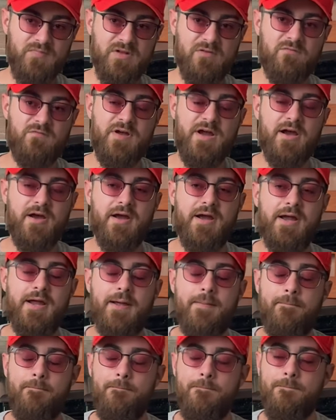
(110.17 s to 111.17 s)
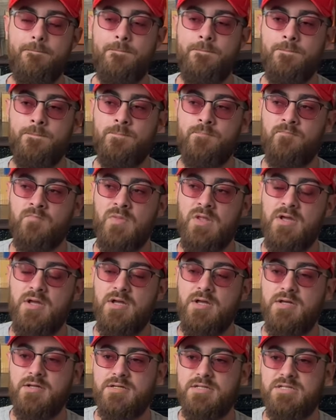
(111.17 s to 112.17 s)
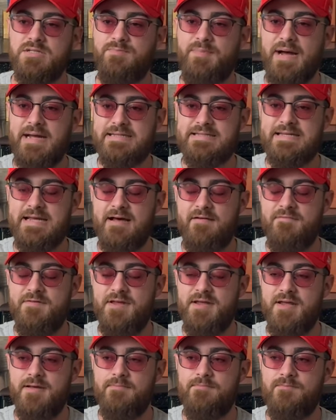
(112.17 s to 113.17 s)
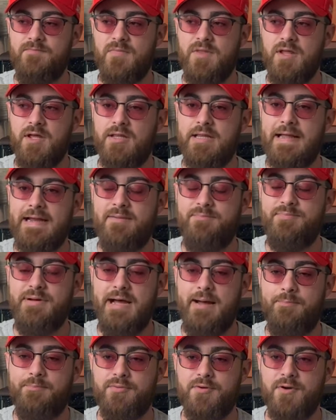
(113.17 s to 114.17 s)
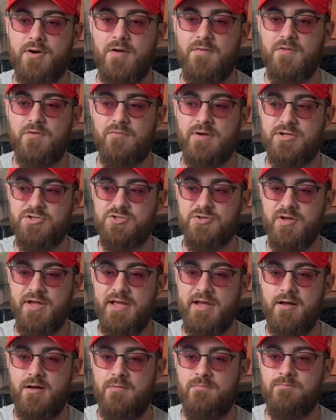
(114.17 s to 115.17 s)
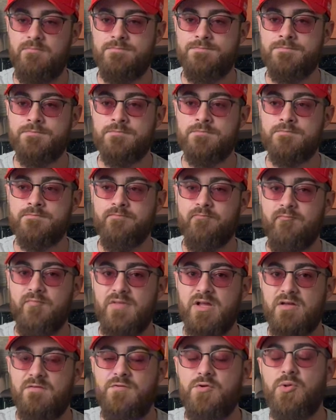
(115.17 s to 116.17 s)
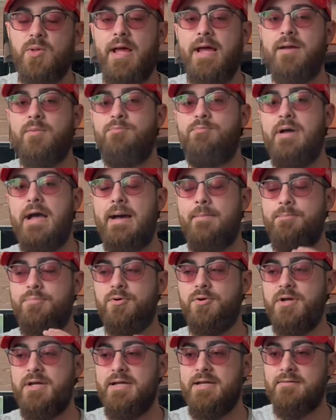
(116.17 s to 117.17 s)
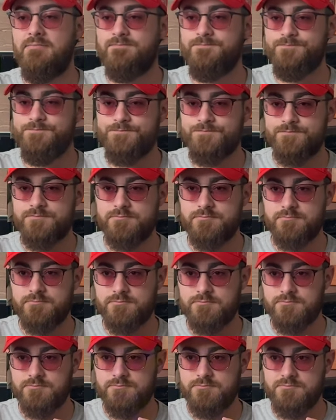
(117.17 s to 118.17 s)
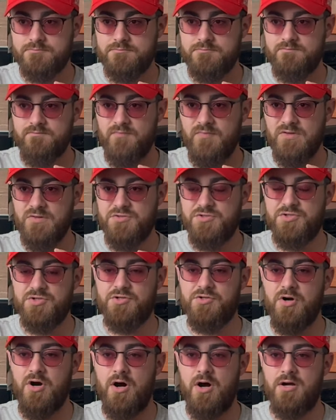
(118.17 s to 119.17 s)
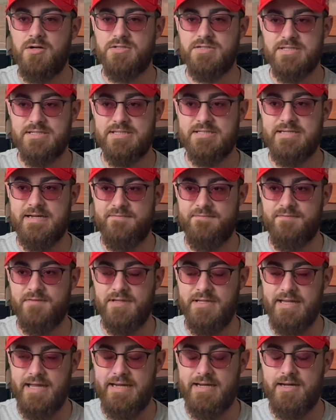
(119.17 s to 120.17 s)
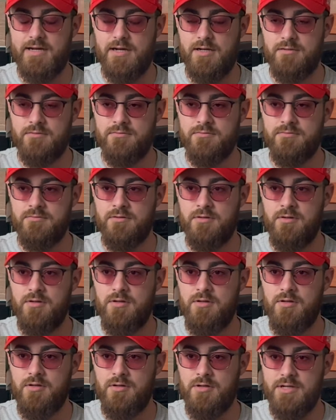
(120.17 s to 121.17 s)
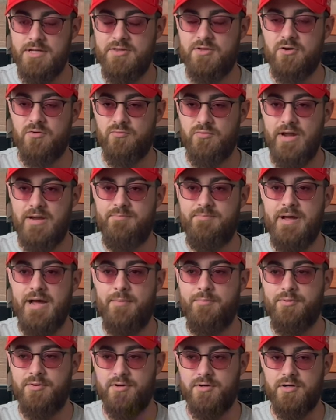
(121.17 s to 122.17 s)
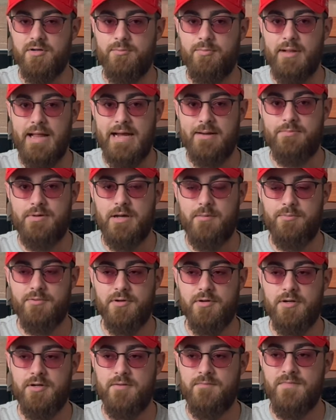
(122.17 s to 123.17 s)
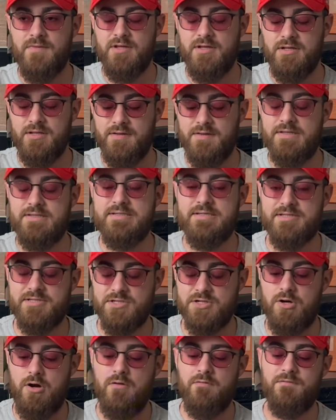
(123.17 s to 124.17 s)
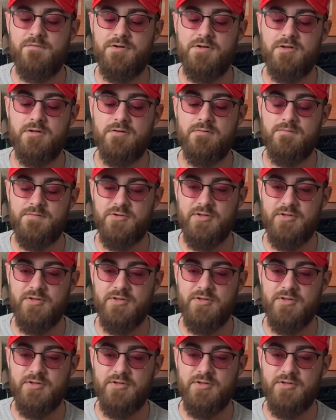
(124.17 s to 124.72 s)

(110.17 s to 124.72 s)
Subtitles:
Very spice heavy, a lot of pepper on the retrohale. If you like peppery cigars, this is definitely like either a red pepper or a black pepper. This is a cigar for you.